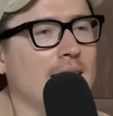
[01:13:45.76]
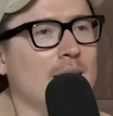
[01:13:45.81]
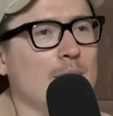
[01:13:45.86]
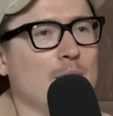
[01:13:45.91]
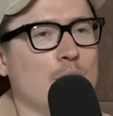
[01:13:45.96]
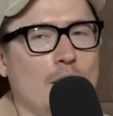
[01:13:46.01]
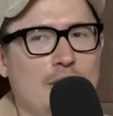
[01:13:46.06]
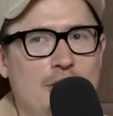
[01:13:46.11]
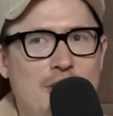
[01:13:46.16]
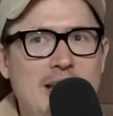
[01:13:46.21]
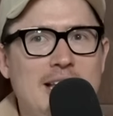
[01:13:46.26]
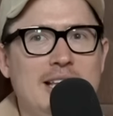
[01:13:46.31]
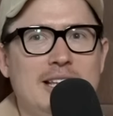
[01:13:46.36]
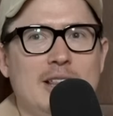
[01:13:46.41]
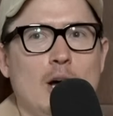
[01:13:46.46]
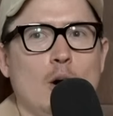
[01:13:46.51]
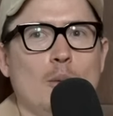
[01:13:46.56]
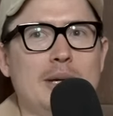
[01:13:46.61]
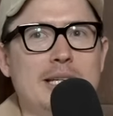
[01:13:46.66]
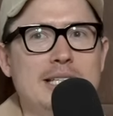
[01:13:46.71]
But I
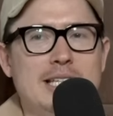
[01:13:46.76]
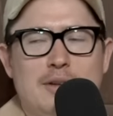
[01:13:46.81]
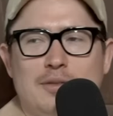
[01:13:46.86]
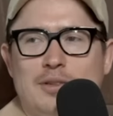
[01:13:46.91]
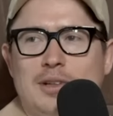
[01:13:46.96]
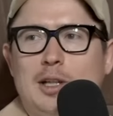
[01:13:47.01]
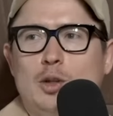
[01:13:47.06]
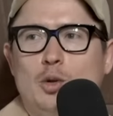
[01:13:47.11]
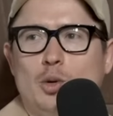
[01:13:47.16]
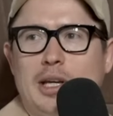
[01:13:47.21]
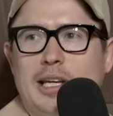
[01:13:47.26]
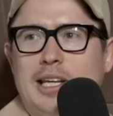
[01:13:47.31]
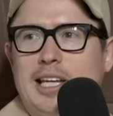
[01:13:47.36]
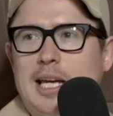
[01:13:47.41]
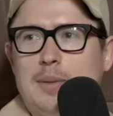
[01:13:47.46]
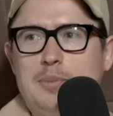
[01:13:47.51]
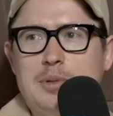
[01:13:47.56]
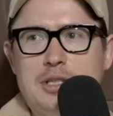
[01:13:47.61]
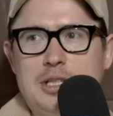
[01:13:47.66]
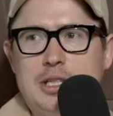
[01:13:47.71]
think they'll be definitely looking
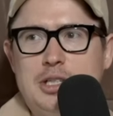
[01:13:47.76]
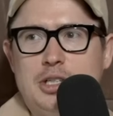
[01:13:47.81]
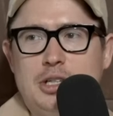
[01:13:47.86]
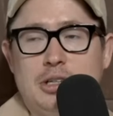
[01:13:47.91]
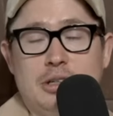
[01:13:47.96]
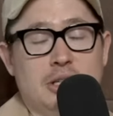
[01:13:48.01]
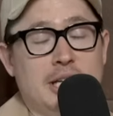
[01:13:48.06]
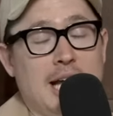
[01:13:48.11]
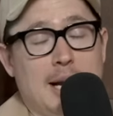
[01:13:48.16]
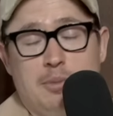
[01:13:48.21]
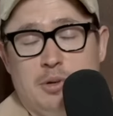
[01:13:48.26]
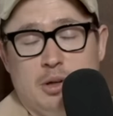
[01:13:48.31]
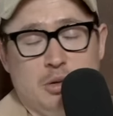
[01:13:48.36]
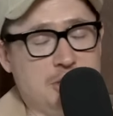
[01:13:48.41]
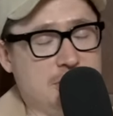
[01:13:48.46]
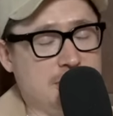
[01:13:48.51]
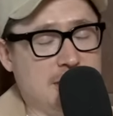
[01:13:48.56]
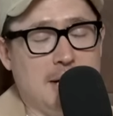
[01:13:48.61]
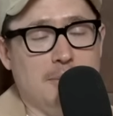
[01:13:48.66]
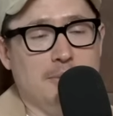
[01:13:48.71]
key position. Gabriel
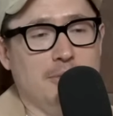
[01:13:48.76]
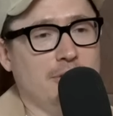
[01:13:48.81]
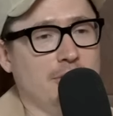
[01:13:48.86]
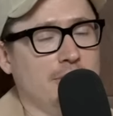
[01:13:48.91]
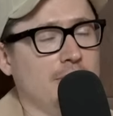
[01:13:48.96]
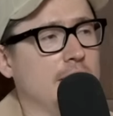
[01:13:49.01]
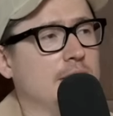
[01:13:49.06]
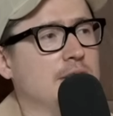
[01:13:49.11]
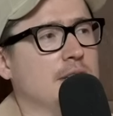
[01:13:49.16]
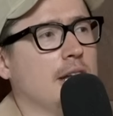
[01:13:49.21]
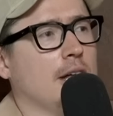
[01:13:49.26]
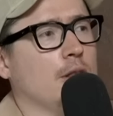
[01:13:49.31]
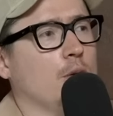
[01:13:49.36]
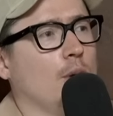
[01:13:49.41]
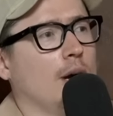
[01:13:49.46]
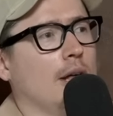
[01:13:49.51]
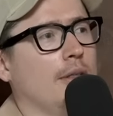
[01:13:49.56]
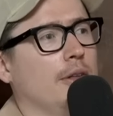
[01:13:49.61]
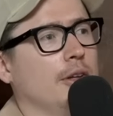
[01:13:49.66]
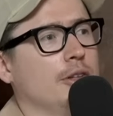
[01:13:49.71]
Stumpf is another
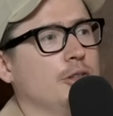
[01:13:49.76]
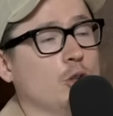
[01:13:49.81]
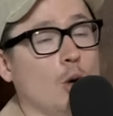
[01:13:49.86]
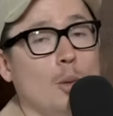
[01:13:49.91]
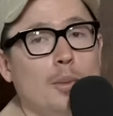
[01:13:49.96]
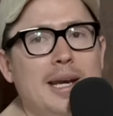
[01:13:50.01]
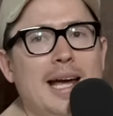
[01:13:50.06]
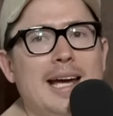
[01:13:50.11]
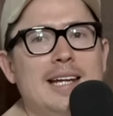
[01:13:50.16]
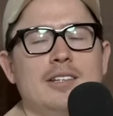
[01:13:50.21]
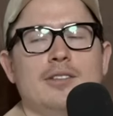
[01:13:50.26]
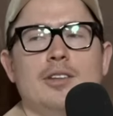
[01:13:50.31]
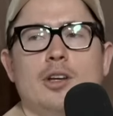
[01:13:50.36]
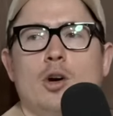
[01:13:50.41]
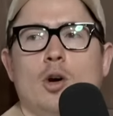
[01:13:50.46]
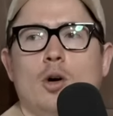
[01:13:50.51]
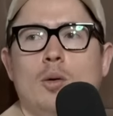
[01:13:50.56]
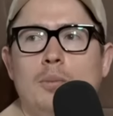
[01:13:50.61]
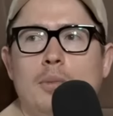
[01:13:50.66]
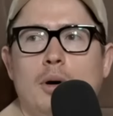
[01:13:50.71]
one that dominated the
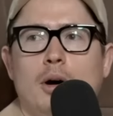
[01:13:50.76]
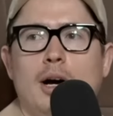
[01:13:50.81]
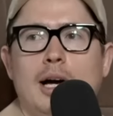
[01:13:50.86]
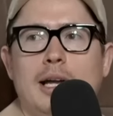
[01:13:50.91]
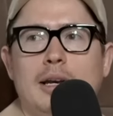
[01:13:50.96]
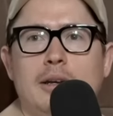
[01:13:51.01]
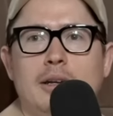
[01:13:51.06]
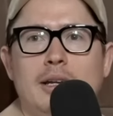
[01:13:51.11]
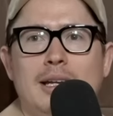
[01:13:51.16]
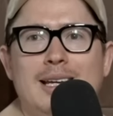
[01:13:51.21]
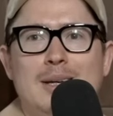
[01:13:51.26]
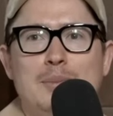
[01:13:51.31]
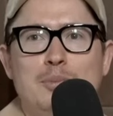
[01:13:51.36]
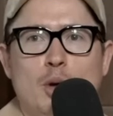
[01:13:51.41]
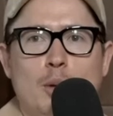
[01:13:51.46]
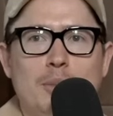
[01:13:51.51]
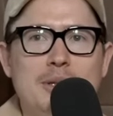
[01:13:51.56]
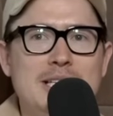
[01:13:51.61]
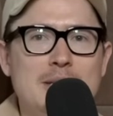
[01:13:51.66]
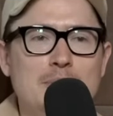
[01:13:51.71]
combine.
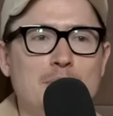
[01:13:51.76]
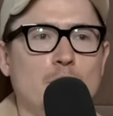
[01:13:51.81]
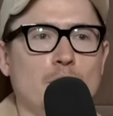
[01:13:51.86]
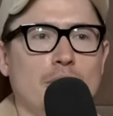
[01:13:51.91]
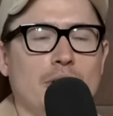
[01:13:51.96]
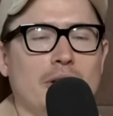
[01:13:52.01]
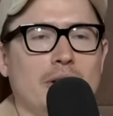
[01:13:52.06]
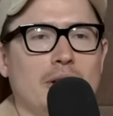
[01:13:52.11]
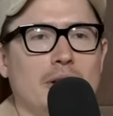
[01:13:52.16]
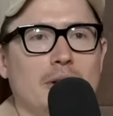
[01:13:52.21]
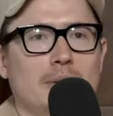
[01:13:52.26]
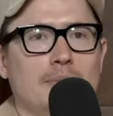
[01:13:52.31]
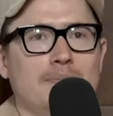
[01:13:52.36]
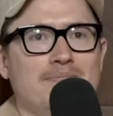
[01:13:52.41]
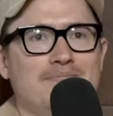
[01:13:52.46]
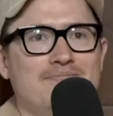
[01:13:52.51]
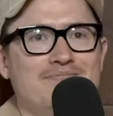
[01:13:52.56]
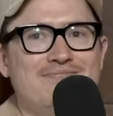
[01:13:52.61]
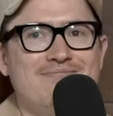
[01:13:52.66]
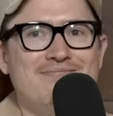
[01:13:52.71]
Probably didn't put the
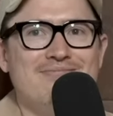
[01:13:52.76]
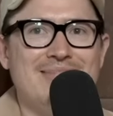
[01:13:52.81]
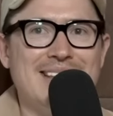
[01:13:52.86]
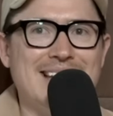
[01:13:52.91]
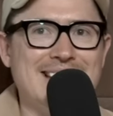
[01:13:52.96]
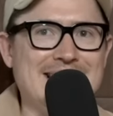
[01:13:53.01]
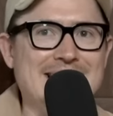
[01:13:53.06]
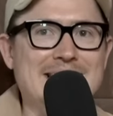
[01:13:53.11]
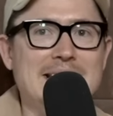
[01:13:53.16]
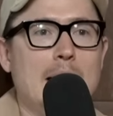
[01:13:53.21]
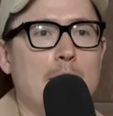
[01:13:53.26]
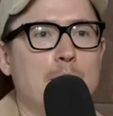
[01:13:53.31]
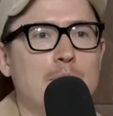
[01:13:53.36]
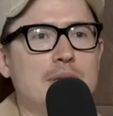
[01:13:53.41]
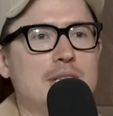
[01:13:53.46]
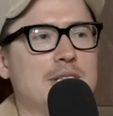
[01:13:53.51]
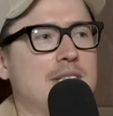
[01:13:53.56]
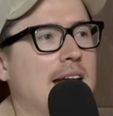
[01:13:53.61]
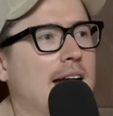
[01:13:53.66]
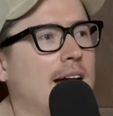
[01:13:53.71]
the
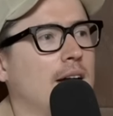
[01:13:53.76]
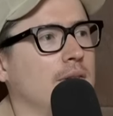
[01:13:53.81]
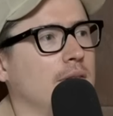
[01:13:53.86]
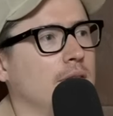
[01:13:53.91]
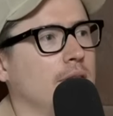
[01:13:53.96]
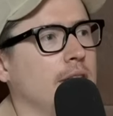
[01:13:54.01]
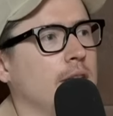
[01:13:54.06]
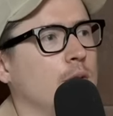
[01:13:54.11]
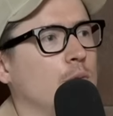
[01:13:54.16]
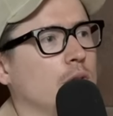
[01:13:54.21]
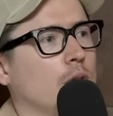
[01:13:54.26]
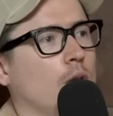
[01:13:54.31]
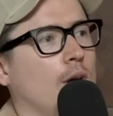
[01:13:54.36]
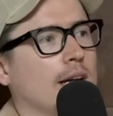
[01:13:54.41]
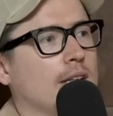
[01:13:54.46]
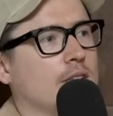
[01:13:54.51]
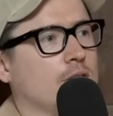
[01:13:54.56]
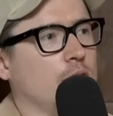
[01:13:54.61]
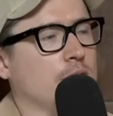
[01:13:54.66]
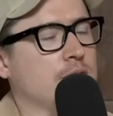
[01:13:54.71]
numbers down that you mm-hmm. would
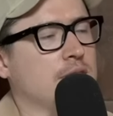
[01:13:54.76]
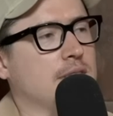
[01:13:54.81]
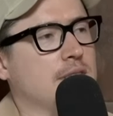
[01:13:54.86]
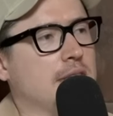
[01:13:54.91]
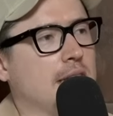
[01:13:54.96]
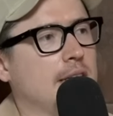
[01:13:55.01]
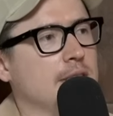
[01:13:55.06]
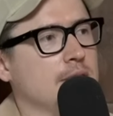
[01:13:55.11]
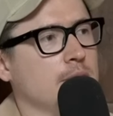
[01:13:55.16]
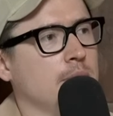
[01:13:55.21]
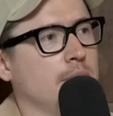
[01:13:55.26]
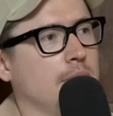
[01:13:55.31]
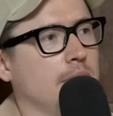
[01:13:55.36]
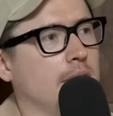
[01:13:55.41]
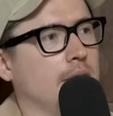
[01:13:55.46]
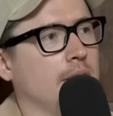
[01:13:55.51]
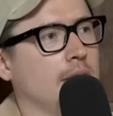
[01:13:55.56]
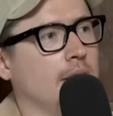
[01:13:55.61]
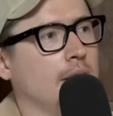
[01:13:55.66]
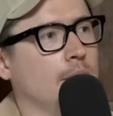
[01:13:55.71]
like to cross the season,
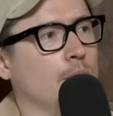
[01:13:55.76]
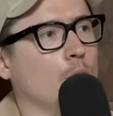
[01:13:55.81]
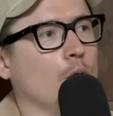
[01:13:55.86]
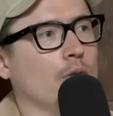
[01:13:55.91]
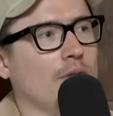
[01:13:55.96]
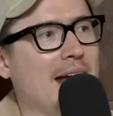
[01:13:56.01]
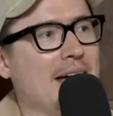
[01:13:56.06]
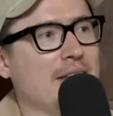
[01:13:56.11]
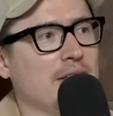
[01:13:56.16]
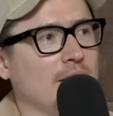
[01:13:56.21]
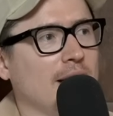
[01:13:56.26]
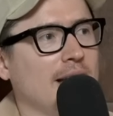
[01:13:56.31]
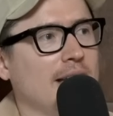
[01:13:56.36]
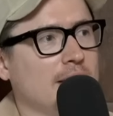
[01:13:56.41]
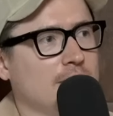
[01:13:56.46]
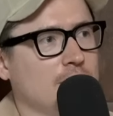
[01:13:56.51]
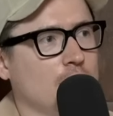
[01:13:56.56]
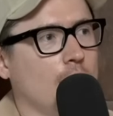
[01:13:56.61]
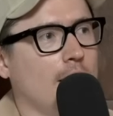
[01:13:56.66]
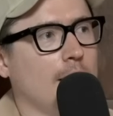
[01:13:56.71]
but mm-hmm. more of an
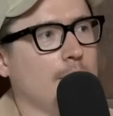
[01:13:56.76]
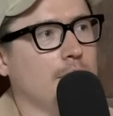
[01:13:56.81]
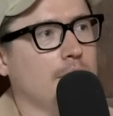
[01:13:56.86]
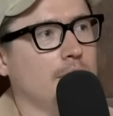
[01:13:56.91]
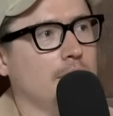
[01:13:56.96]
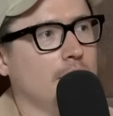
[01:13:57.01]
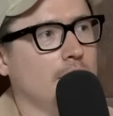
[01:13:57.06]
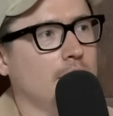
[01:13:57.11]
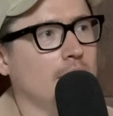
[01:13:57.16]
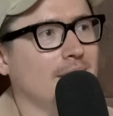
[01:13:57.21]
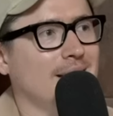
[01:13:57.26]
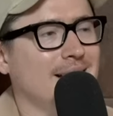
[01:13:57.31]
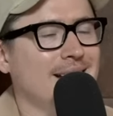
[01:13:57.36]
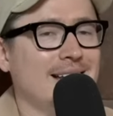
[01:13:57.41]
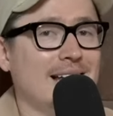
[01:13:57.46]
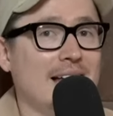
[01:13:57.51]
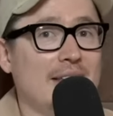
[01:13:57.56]
athletic type. Okay.